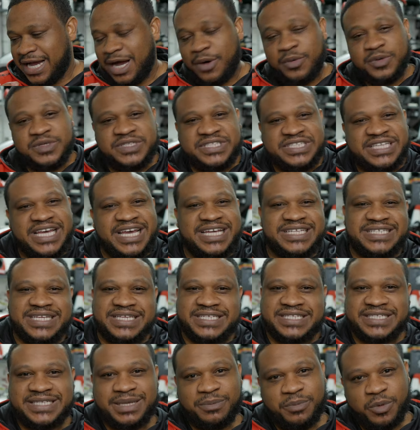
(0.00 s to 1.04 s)
I wouldn't say it's a
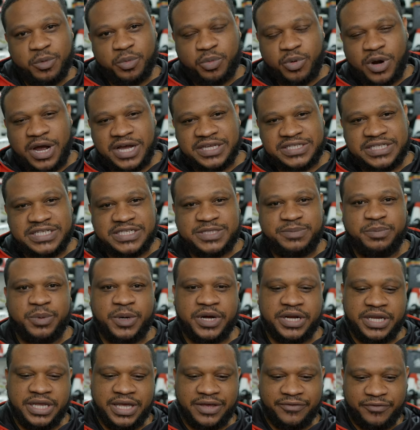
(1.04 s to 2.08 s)
simple process,
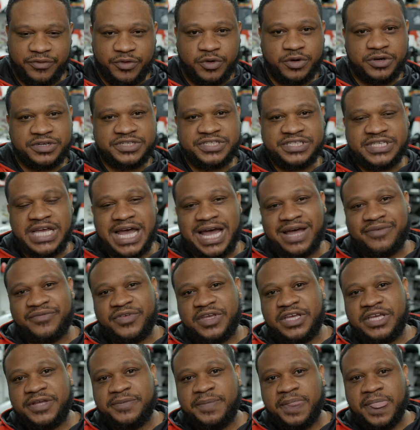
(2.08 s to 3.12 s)
but if you're
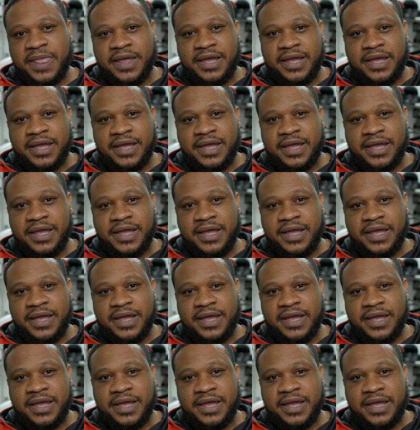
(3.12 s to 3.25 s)
savvy